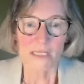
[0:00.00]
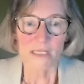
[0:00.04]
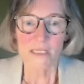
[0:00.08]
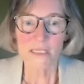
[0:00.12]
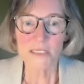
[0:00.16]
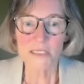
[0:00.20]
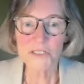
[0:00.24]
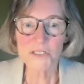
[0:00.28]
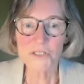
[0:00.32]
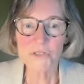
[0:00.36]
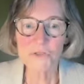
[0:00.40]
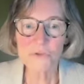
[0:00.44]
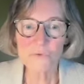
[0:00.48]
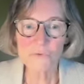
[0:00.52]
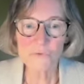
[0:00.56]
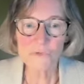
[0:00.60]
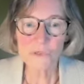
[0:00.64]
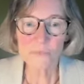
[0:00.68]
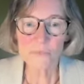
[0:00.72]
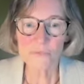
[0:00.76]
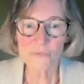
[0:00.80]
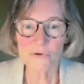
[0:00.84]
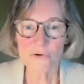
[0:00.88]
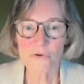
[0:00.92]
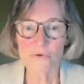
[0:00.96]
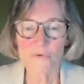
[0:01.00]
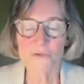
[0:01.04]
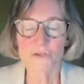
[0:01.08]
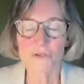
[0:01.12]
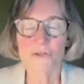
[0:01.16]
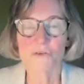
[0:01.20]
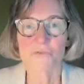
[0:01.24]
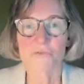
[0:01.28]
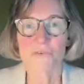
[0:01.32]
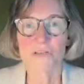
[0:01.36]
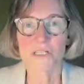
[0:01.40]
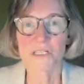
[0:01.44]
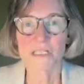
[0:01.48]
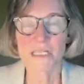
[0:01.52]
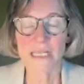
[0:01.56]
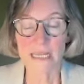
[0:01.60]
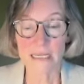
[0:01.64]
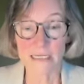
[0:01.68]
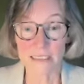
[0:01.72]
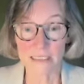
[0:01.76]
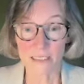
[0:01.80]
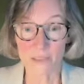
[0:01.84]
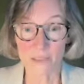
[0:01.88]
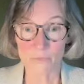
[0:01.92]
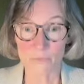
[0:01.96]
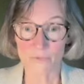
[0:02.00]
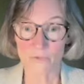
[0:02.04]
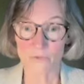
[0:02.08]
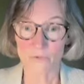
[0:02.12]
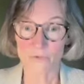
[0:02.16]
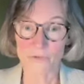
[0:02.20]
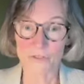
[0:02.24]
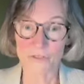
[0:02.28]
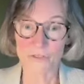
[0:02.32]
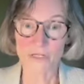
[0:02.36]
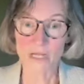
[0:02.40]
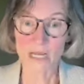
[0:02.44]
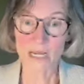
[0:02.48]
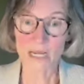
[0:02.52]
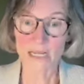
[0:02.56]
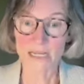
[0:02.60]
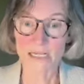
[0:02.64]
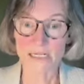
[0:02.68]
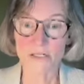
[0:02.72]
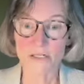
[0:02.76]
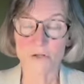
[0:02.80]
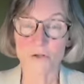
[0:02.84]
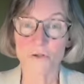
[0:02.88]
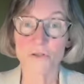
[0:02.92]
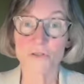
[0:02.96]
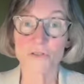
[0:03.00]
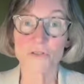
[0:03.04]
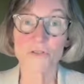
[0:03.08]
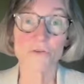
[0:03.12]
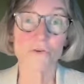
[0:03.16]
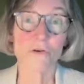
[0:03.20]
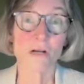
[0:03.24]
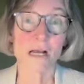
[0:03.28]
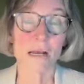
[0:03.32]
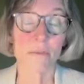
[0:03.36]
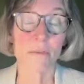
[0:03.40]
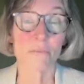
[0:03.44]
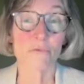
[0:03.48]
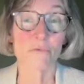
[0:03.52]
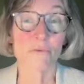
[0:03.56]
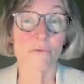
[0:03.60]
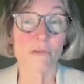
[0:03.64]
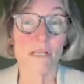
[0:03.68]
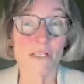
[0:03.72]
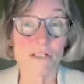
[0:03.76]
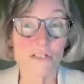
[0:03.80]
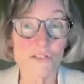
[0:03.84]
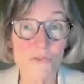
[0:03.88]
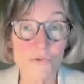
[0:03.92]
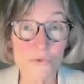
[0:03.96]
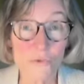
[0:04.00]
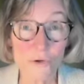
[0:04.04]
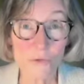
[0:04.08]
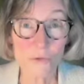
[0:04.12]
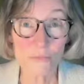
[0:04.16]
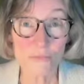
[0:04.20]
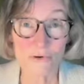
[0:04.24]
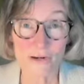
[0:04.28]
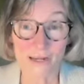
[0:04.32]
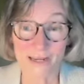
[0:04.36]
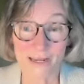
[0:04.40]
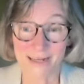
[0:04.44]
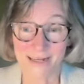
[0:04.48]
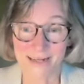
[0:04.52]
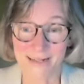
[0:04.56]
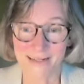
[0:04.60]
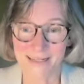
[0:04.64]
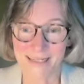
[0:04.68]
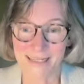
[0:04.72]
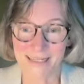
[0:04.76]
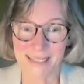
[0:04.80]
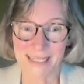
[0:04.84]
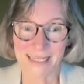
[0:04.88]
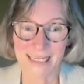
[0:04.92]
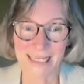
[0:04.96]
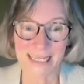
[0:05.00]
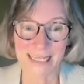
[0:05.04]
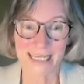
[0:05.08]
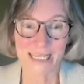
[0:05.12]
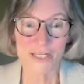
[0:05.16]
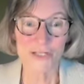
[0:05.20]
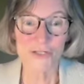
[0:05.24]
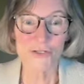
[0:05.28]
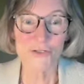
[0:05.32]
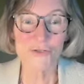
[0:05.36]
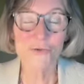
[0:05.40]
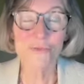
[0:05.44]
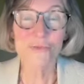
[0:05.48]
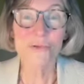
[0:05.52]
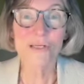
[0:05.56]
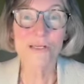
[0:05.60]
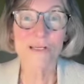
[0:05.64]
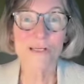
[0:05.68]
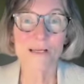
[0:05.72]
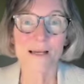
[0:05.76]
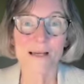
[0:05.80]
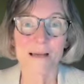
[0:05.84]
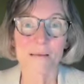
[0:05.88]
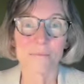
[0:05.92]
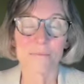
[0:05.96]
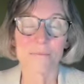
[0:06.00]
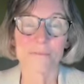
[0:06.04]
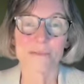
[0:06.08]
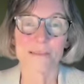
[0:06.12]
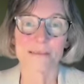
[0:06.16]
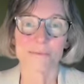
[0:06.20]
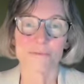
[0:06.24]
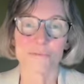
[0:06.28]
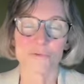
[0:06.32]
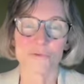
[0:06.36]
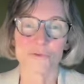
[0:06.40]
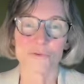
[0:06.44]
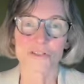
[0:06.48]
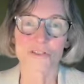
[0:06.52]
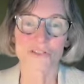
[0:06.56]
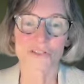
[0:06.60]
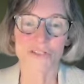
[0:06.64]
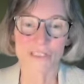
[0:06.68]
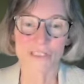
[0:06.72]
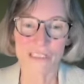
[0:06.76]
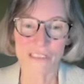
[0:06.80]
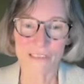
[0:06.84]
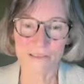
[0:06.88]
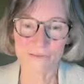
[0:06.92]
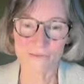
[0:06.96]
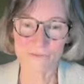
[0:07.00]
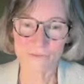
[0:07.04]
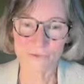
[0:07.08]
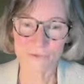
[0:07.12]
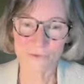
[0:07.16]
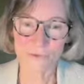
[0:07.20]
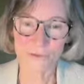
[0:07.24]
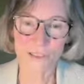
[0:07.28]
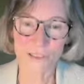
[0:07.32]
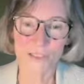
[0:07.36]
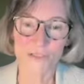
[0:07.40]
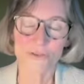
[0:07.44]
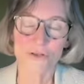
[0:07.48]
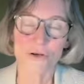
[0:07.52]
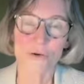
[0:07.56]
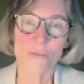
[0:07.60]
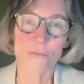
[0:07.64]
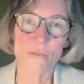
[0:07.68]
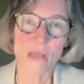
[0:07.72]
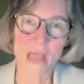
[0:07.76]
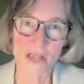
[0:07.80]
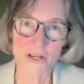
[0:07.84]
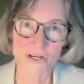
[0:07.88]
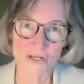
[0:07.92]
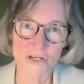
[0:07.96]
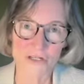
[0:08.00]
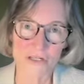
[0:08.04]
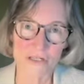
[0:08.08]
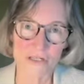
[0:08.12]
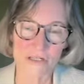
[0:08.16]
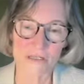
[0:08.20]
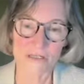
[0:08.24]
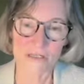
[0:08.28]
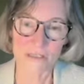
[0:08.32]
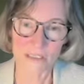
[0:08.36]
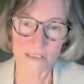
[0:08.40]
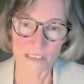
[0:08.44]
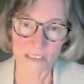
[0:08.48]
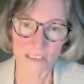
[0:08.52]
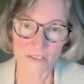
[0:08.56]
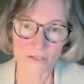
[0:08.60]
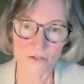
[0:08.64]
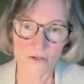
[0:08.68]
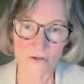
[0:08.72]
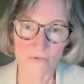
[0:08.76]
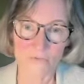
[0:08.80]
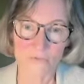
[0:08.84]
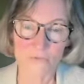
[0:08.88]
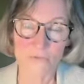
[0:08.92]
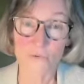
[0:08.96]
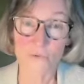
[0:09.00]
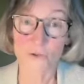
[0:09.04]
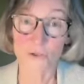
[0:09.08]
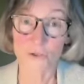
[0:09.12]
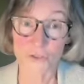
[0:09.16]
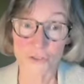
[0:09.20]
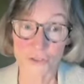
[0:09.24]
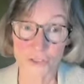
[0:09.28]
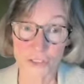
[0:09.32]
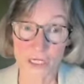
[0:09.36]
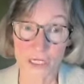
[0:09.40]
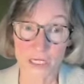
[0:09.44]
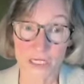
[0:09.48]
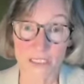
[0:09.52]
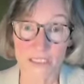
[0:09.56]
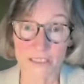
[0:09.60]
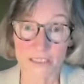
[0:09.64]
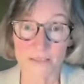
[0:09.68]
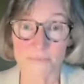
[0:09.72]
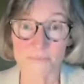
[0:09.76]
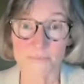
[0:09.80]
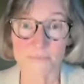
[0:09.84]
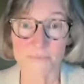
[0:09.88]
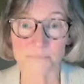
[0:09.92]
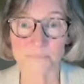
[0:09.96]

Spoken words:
This new approach of interacting with your child also upgrades your brain, and you become a more skillful and compassionate leader for your child.